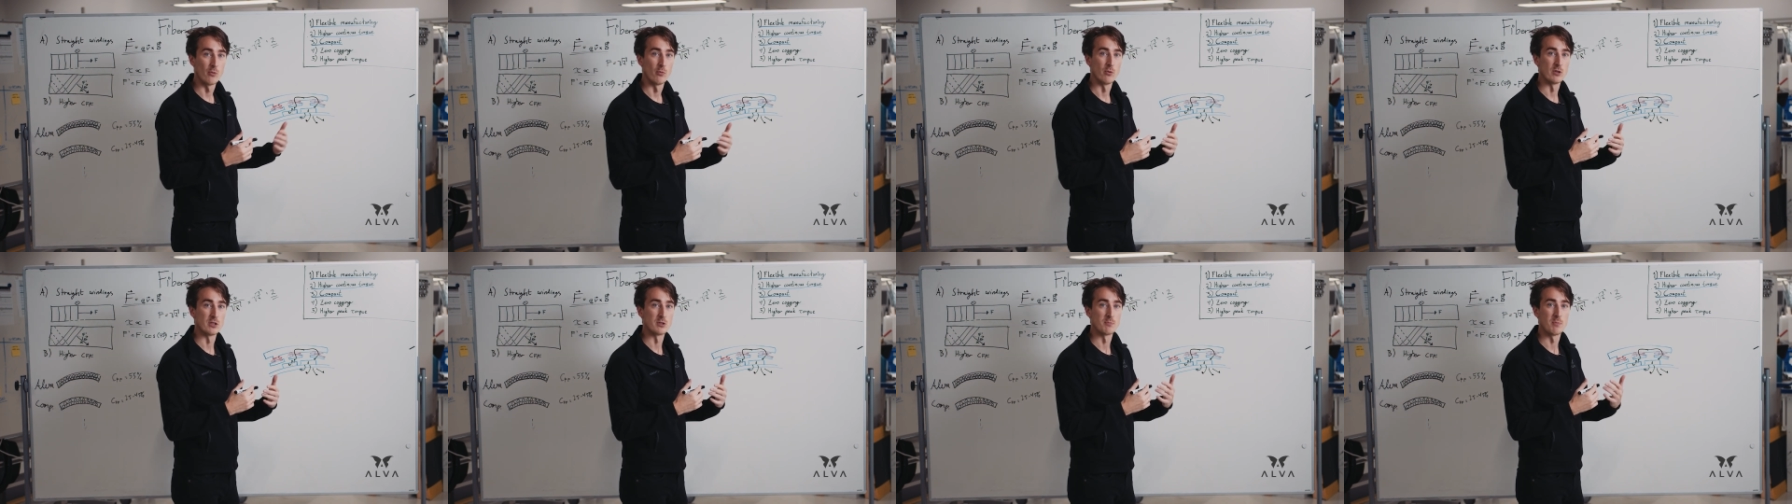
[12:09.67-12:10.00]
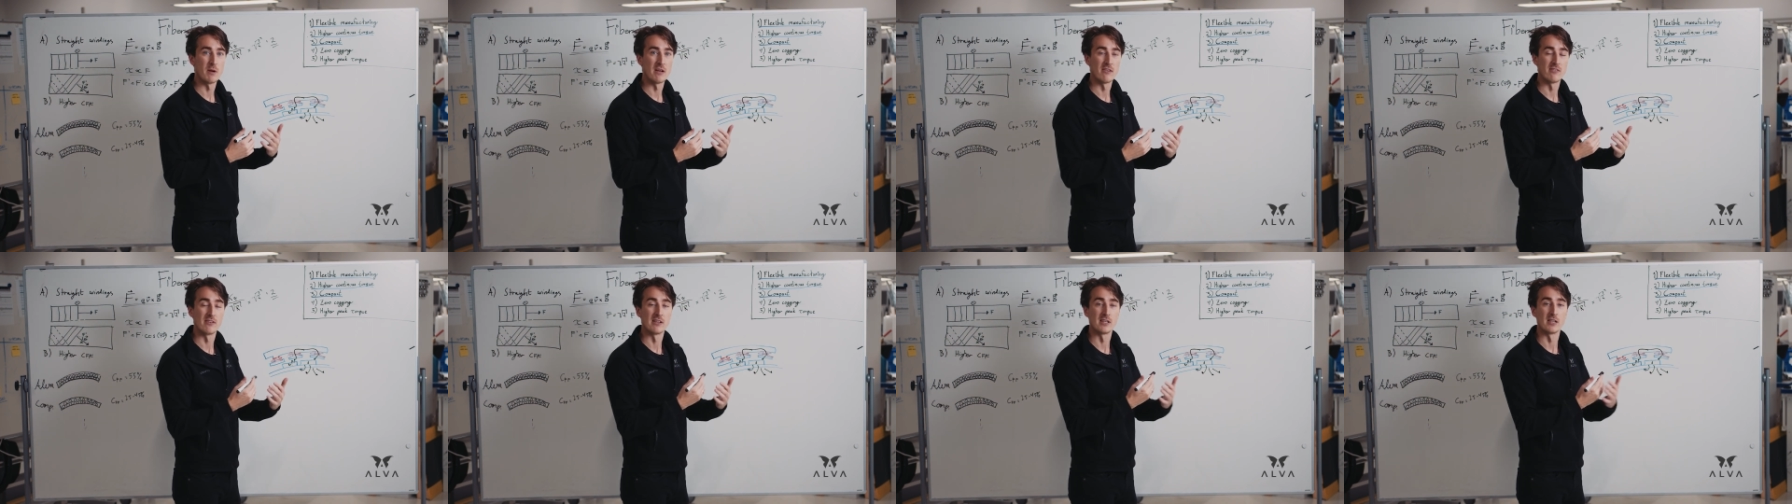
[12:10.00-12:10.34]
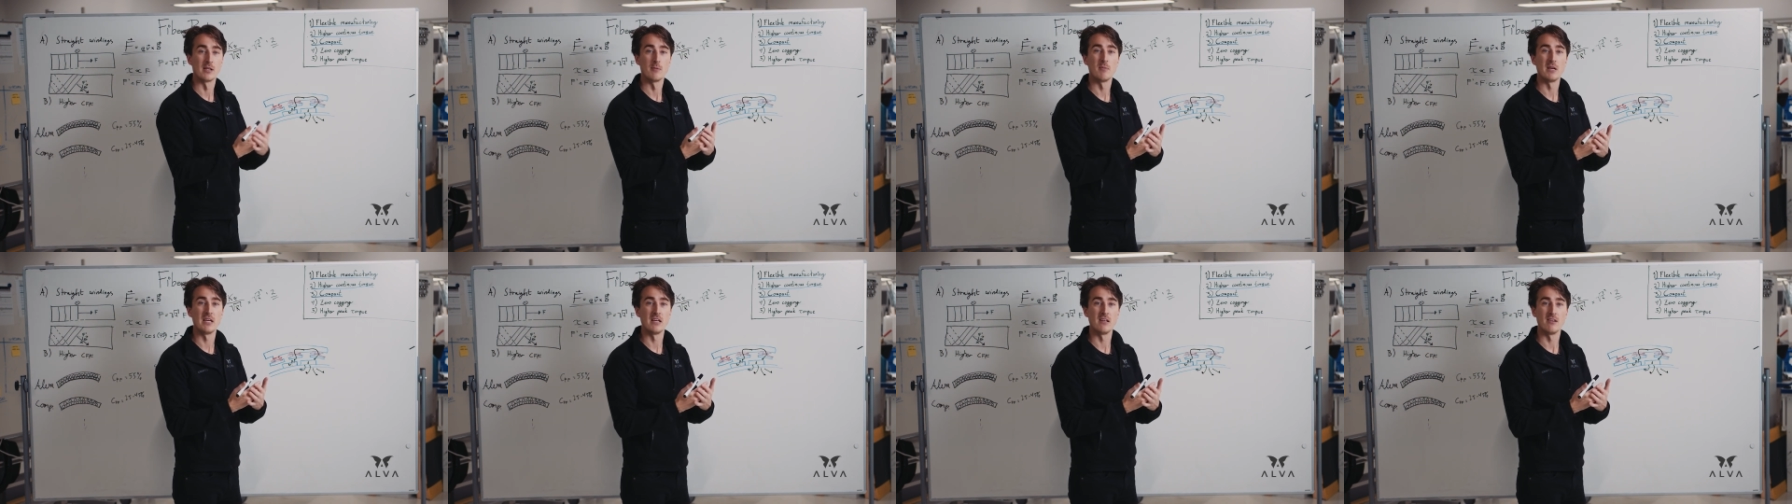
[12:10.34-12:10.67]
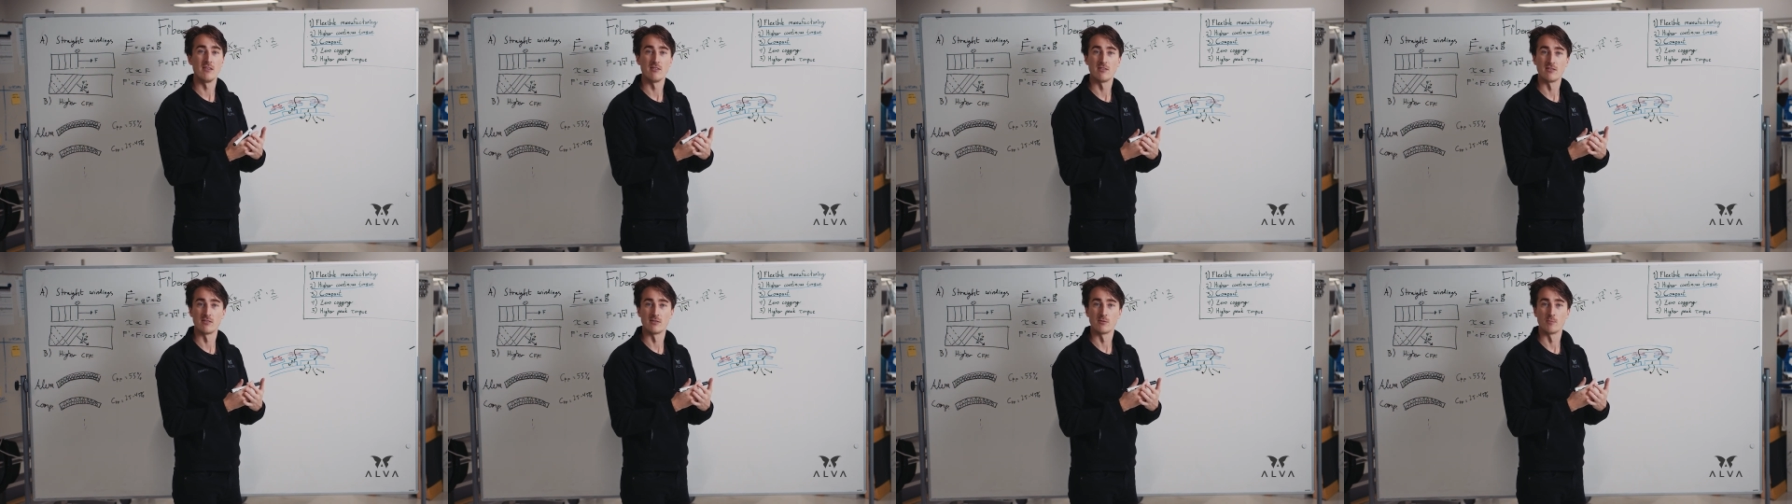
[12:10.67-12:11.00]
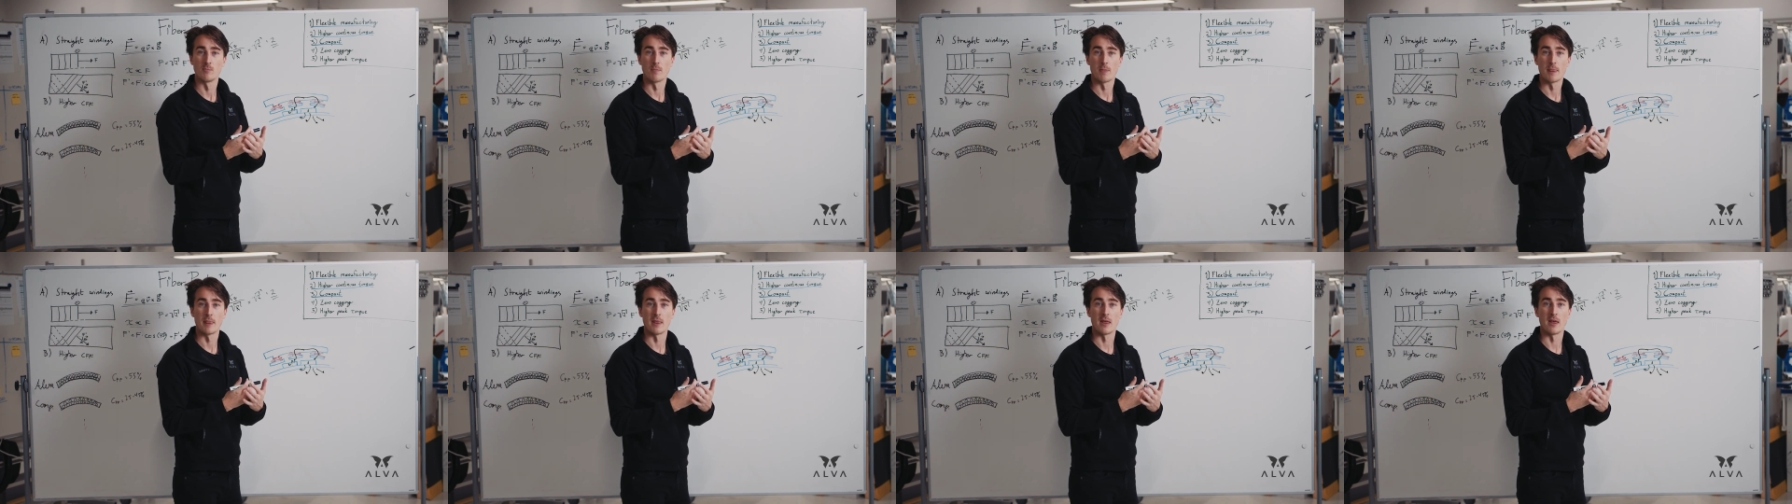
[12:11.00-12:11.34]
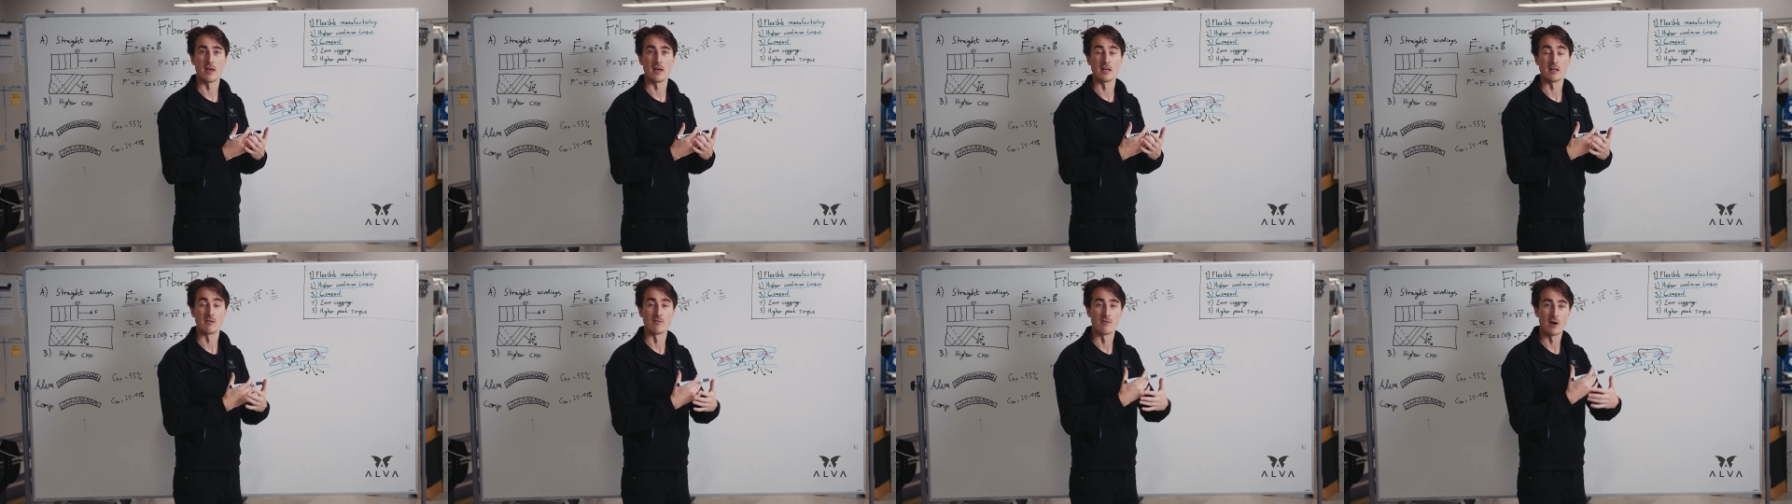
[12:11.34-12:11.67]
which basically means
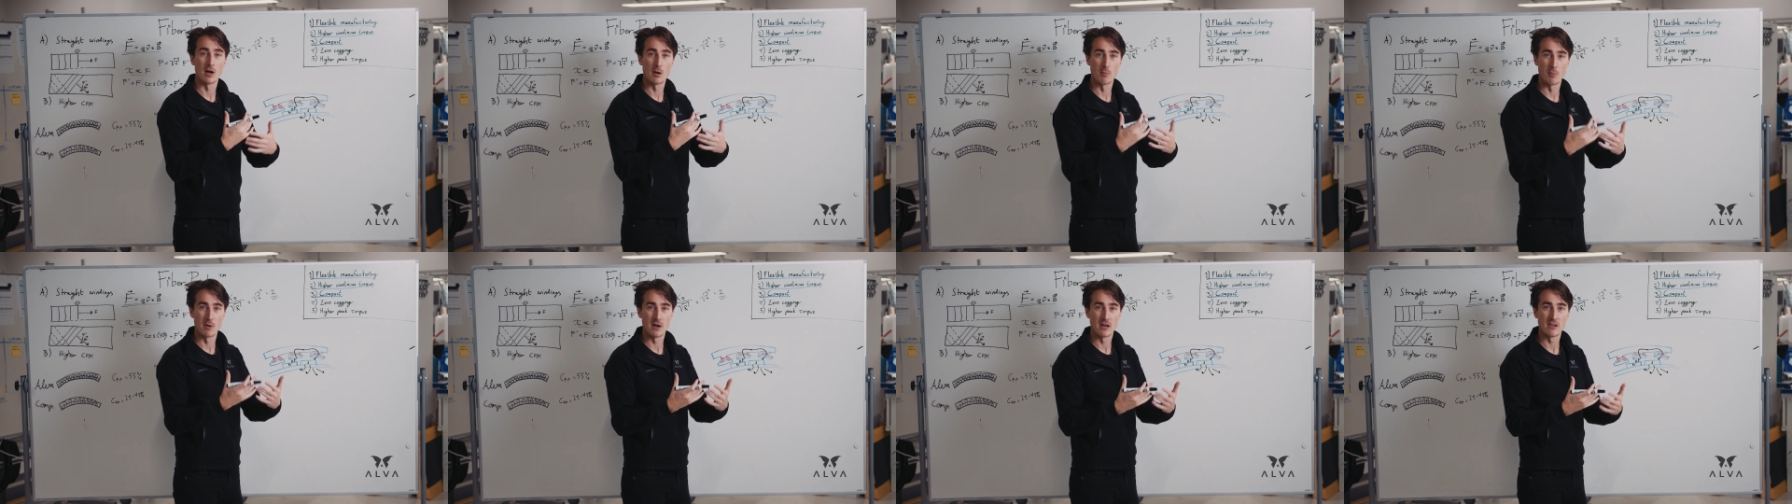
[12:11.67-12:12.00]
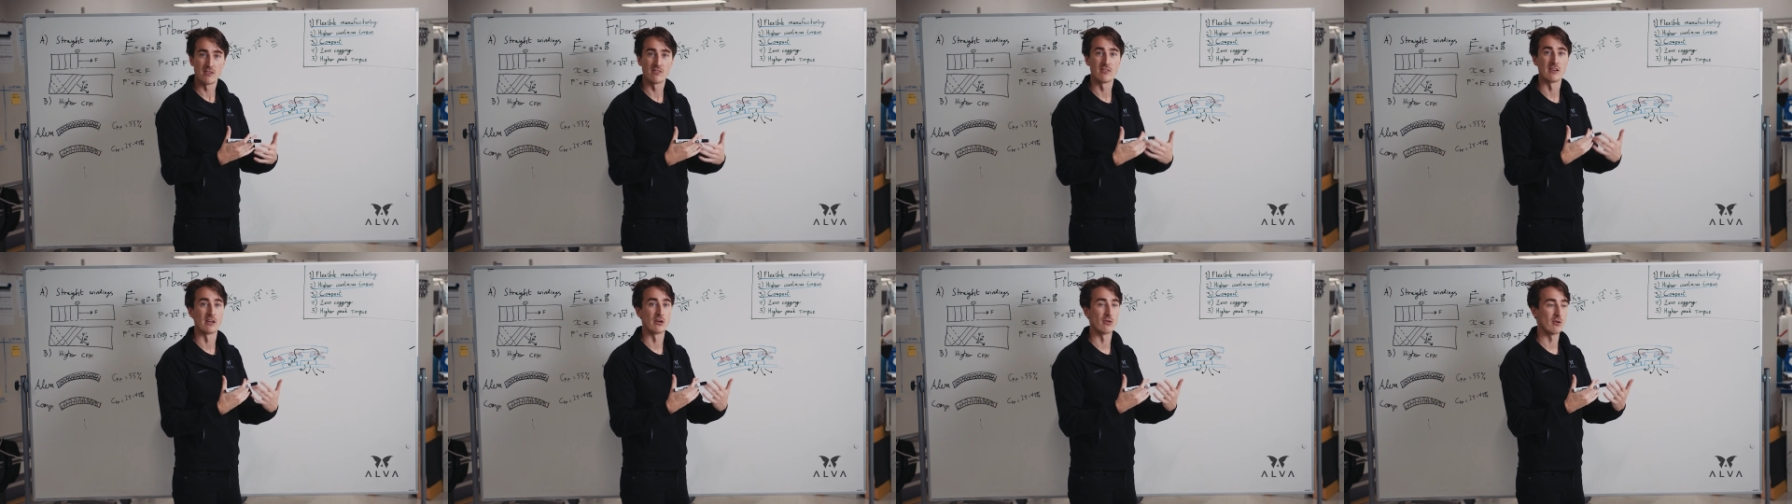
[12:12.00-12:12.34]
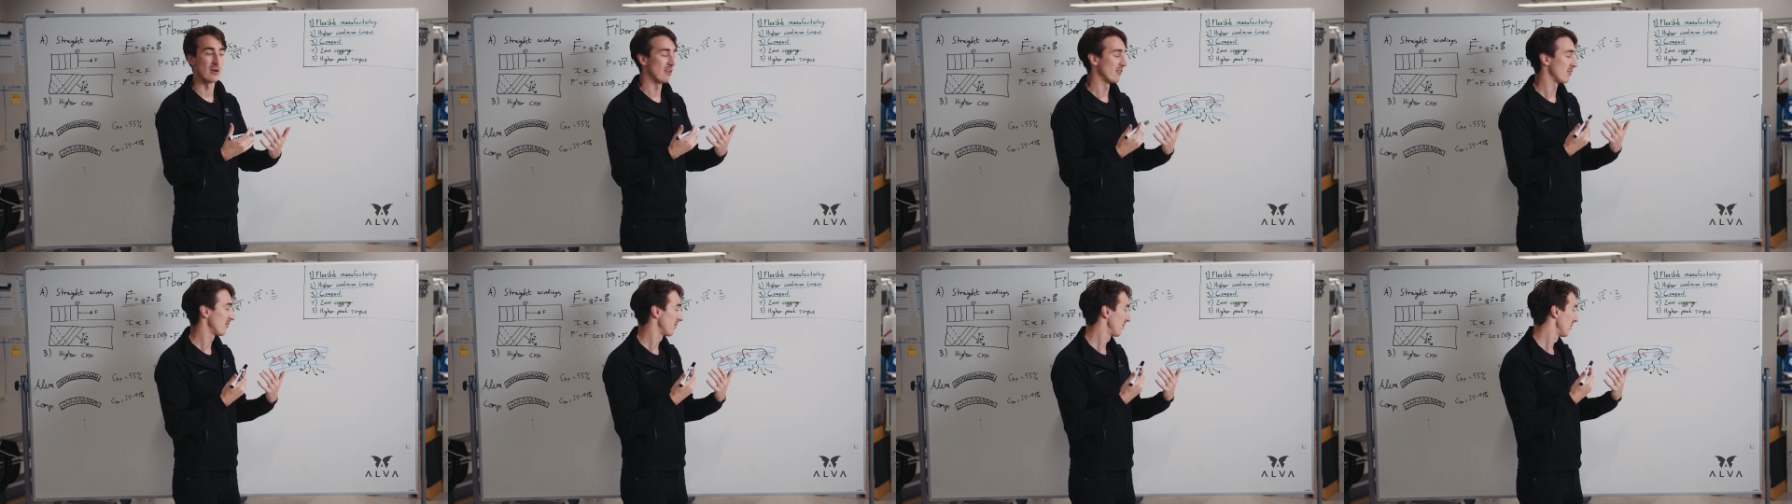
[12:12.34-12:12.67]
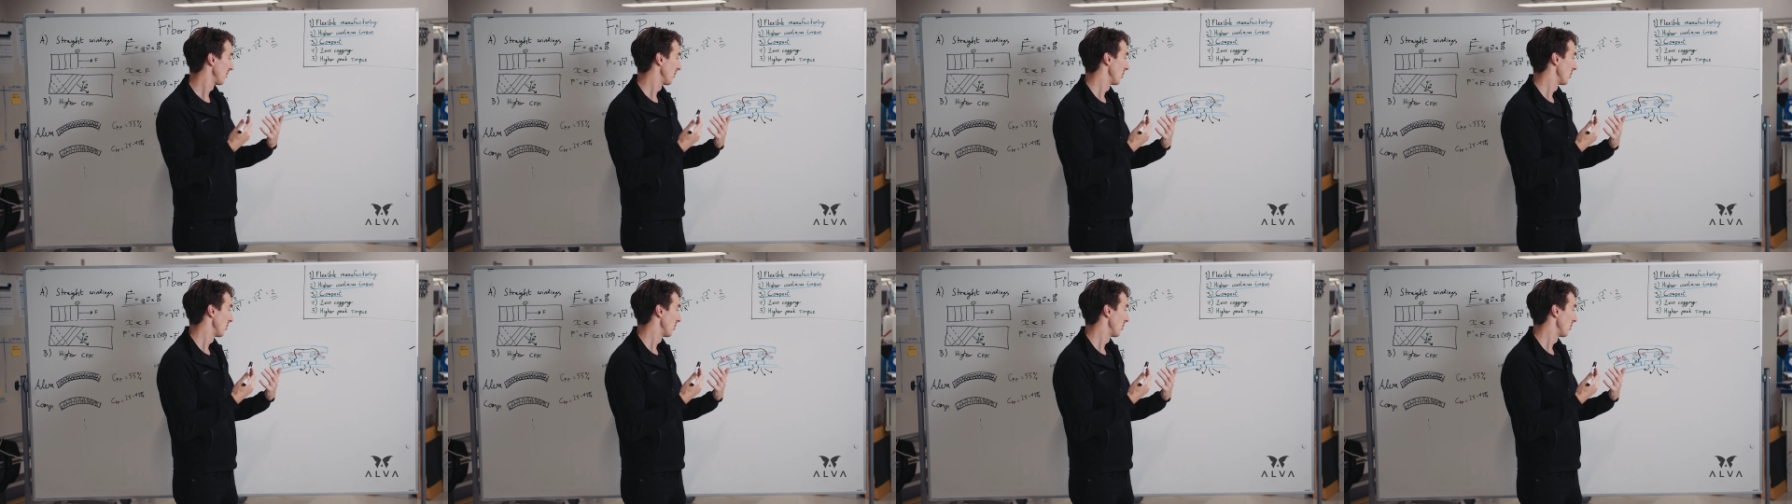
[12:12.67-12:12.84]
it vibrates and creates